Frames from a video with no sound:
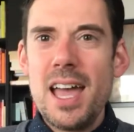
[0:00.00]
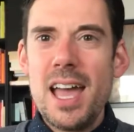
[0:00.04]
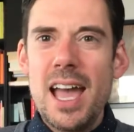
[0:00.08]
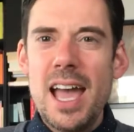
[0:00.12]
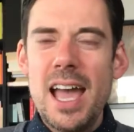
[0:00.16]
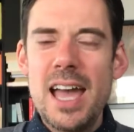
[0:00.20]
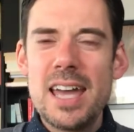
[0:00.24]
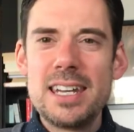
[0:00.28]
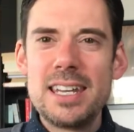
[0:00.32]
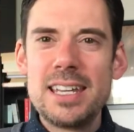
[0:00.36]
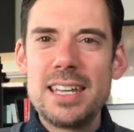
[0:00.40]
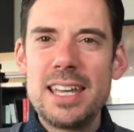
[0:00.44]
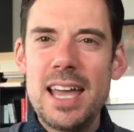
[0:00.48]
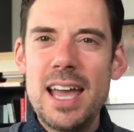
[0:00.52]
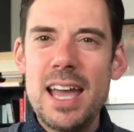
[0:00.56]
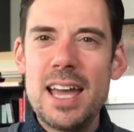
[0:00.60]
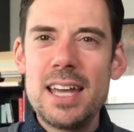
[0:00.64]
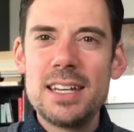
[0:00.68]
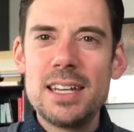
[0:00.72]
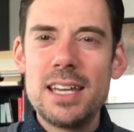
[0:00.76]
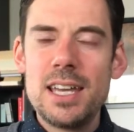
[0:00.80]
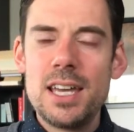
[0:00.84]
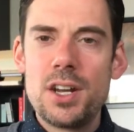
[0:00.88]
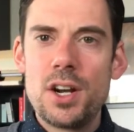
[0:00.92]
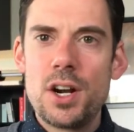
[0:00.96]
And again,
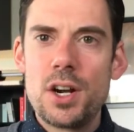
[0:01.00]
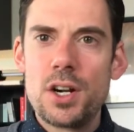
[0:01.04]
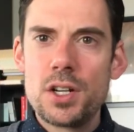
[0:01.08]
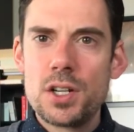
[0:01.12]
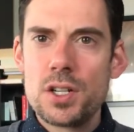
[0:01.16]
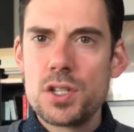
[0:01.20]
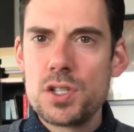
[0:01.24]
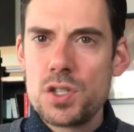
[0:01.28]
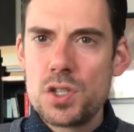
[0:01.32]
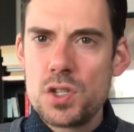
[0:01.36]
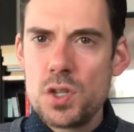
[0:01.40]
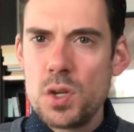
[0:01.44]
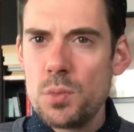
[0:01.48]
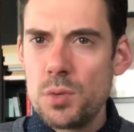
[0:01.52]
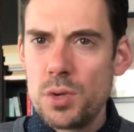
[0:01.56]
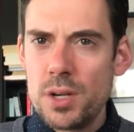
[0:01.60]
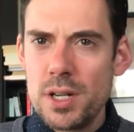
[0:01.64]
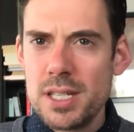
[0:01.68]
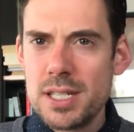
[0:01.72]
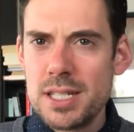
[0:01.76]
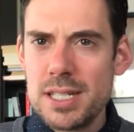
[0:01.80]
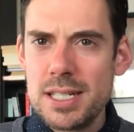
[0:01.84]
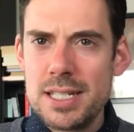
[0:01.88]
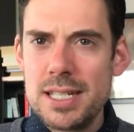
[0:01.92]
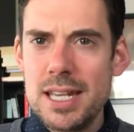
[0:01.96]
in our
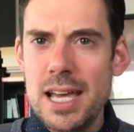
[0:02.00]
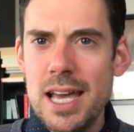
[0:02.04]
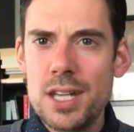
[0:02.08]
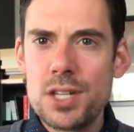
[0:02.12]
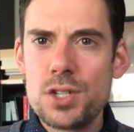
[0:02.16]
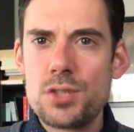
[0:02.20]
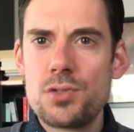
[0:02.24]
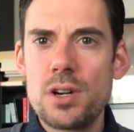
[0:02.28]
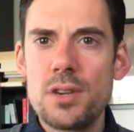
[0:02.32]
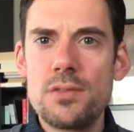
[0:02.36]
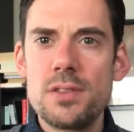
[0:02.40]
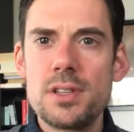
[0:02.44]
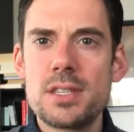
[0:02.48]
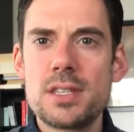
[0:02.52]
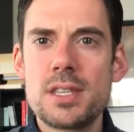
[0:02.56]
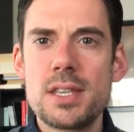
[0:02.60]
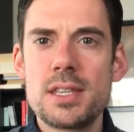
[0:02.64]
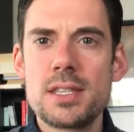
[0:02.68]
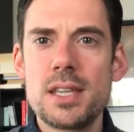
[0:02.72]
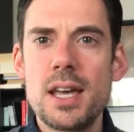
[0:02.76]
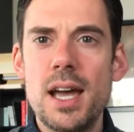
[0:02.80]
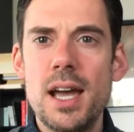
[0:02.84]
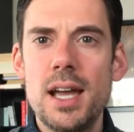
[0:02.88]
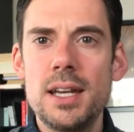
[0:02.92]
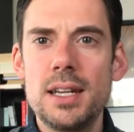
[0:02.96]
consumerist, debt-driven
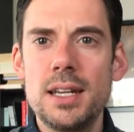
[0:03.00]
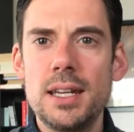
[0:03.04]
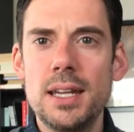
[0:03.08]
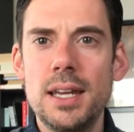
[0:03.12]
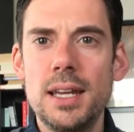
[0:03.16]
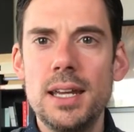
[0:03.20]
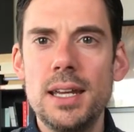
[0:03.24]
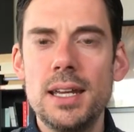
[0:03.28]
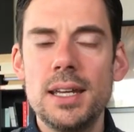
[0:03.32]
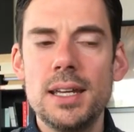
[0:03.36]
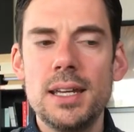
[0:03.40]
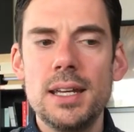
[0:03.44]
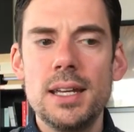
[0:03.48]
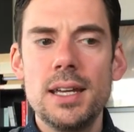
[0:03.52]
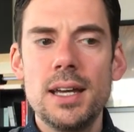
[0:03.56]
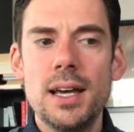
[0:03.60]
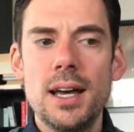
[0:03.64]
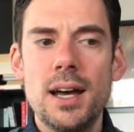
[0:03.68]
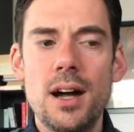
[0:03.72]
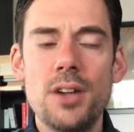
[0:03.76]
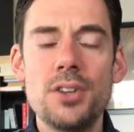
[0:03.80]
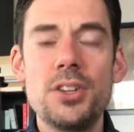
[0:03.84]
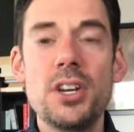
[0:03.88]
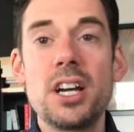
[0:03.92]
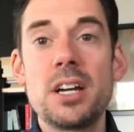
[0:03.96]
society,
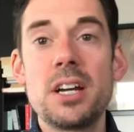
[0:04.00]
I'll talk